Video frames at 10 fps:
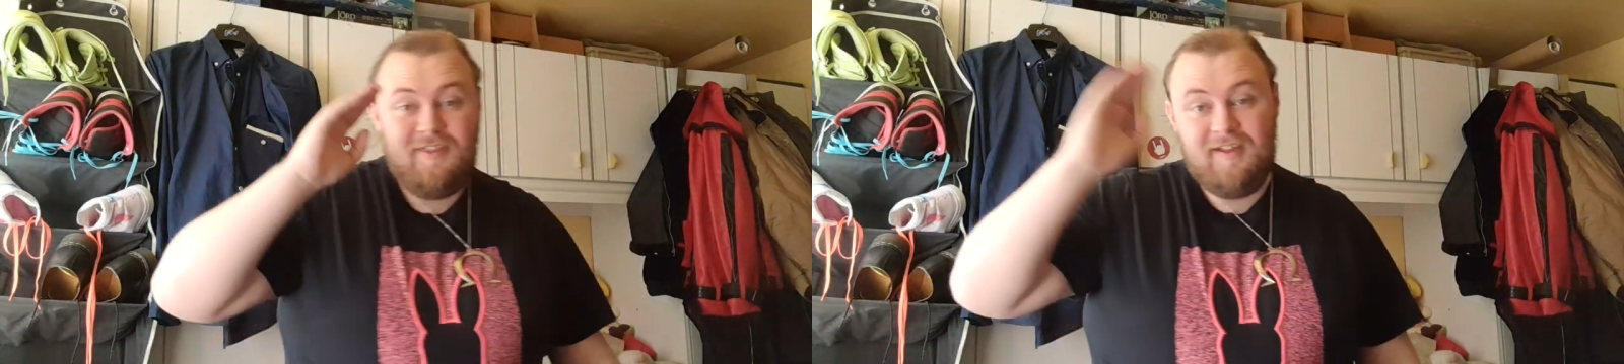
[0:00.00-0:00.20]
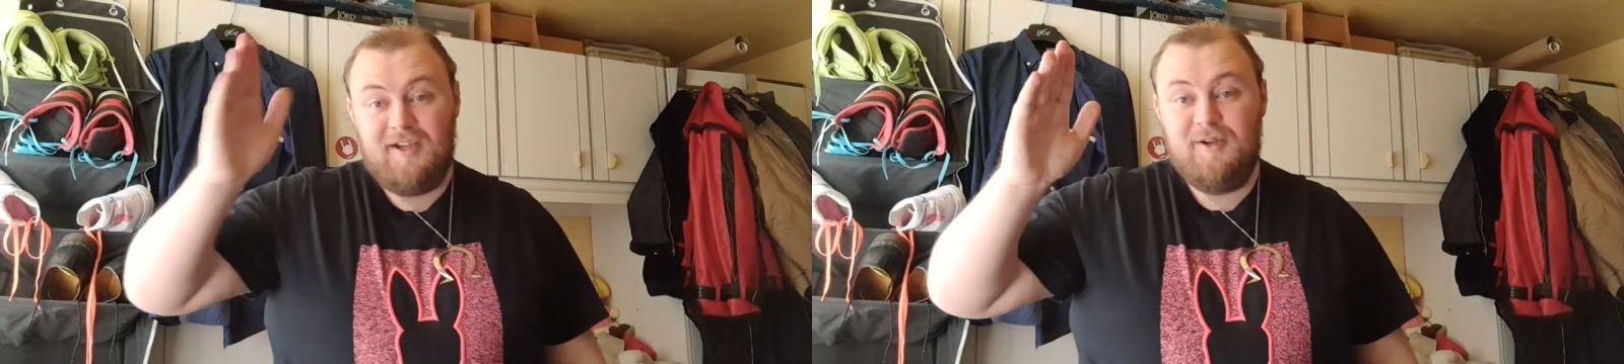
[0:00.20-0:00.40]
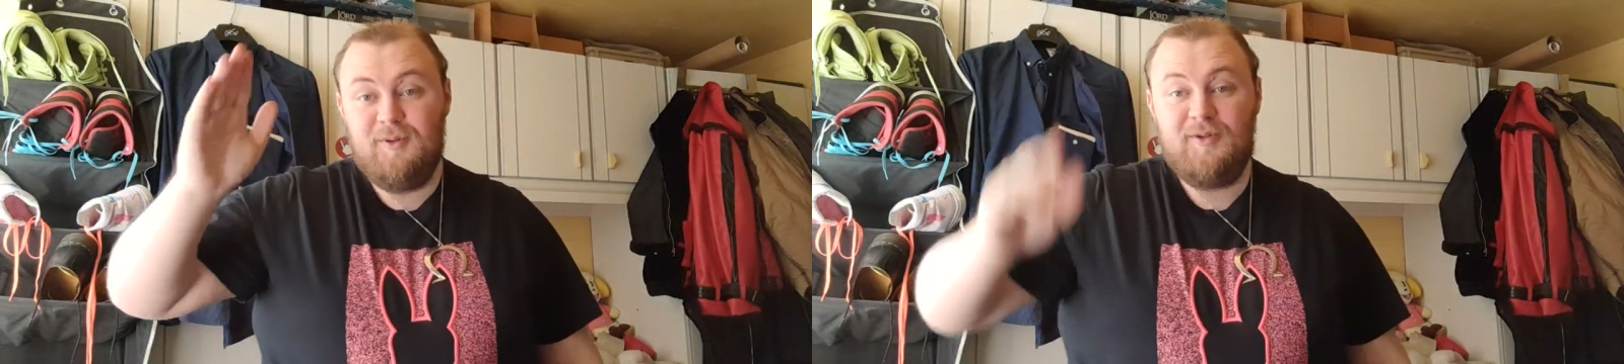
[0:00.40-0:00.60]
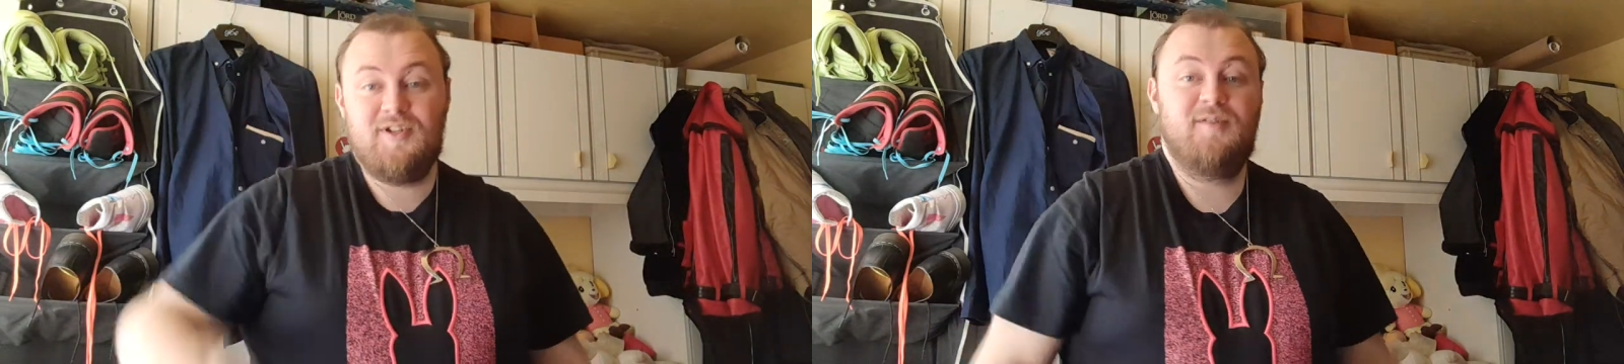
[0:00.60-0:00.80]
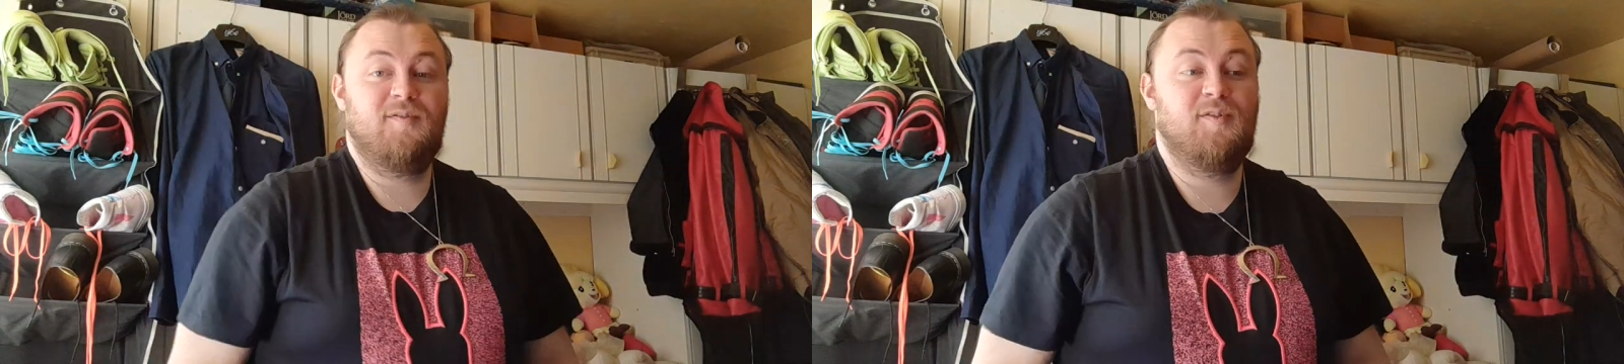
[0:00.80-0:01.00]
Thank you all
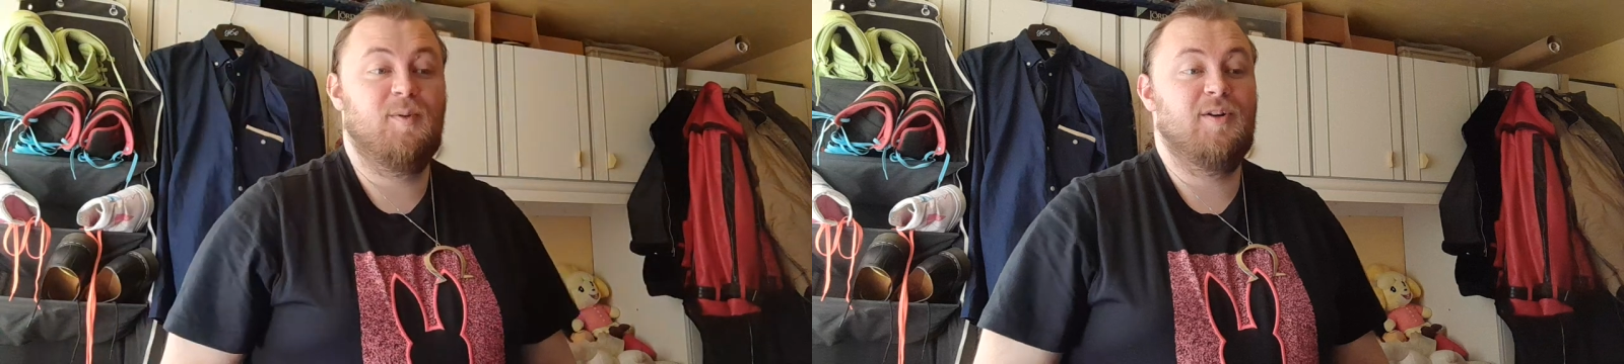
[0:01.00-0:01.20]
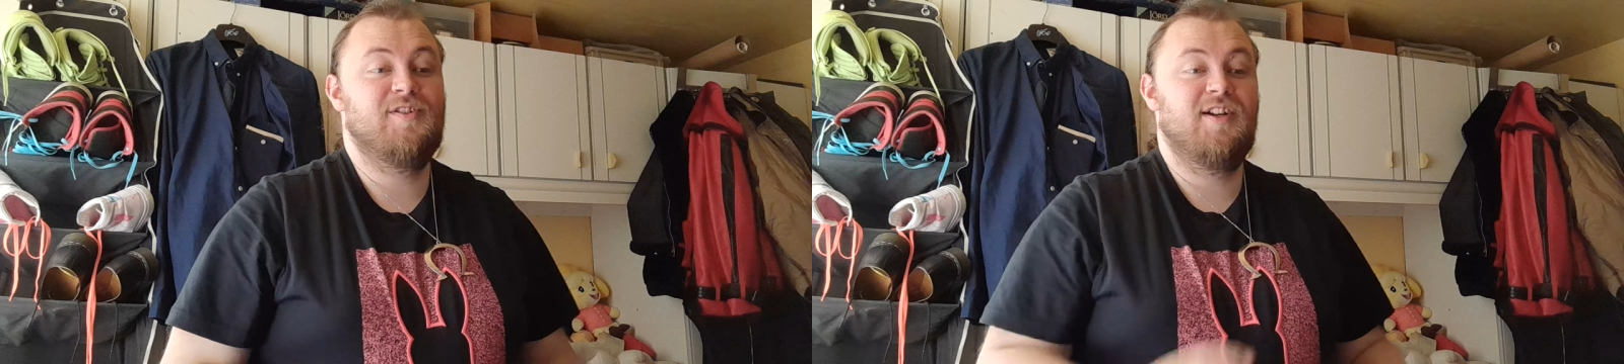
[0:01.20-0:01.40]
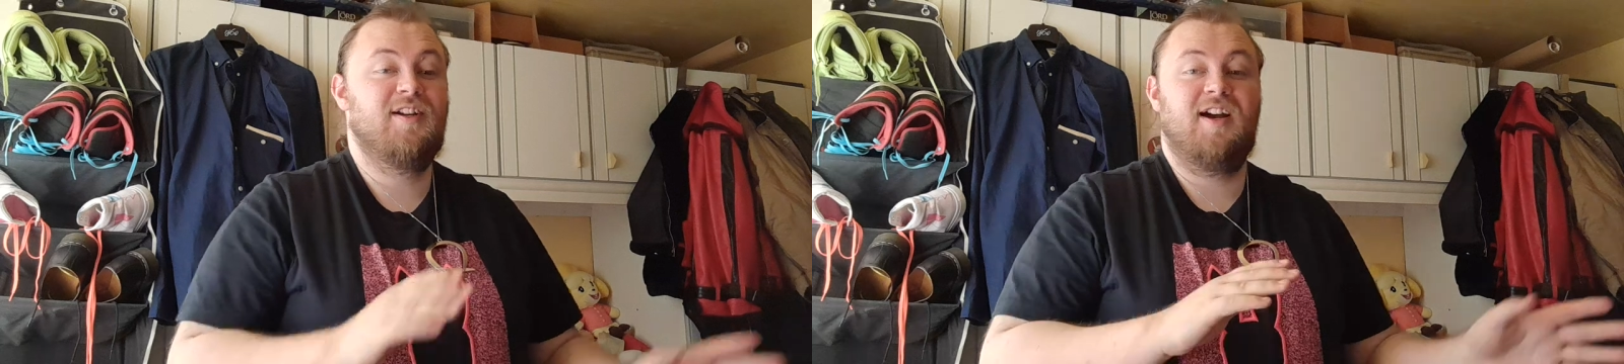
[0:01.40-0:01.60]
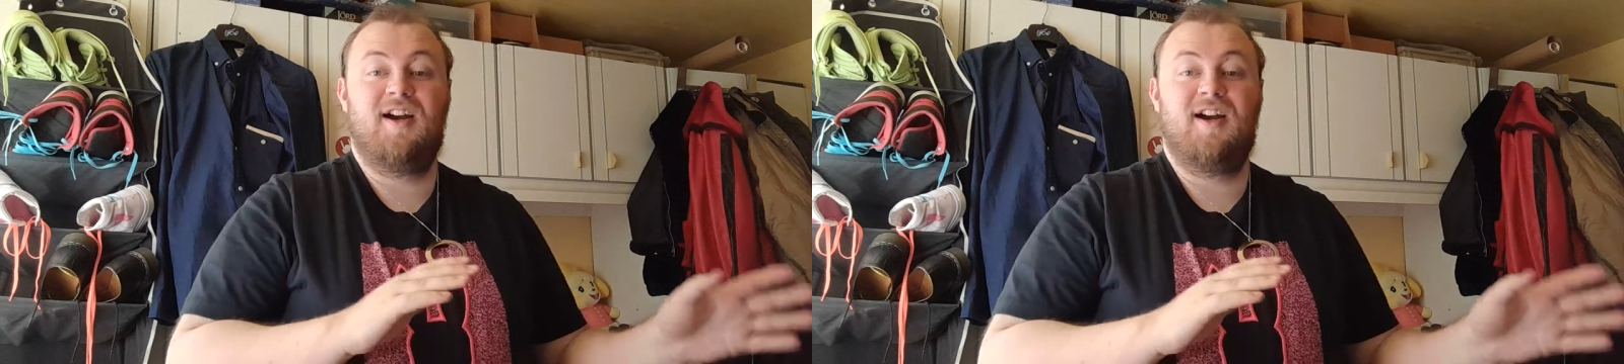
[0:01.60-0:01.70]
so much for watching.